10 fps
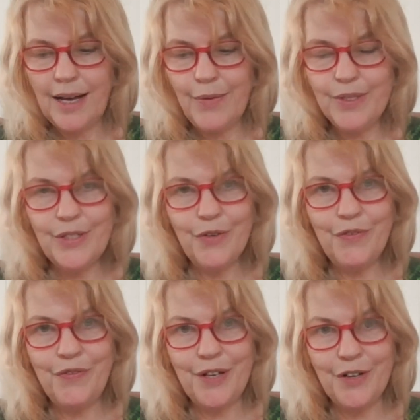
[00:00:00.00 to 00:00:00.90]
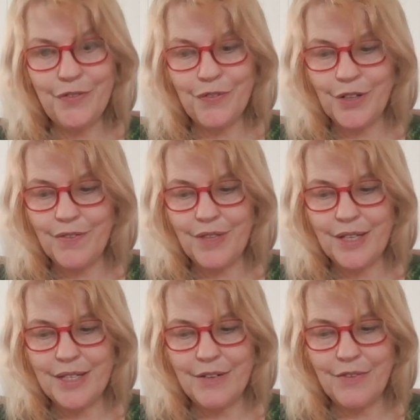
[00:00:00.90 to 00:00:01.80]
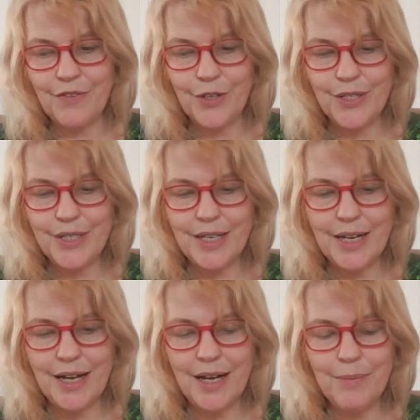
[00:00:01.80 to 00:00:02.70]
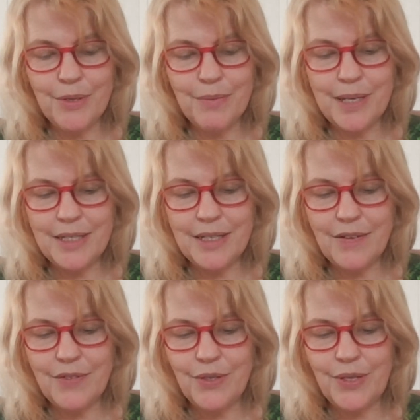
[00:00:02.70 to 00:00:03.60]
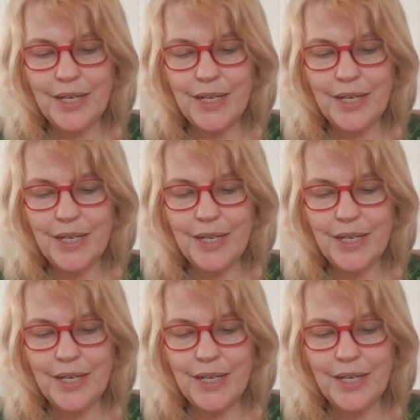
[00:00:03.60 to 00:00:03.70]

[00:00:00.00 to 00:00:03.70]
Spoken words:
I was so fearful of this at first that I humbled myself to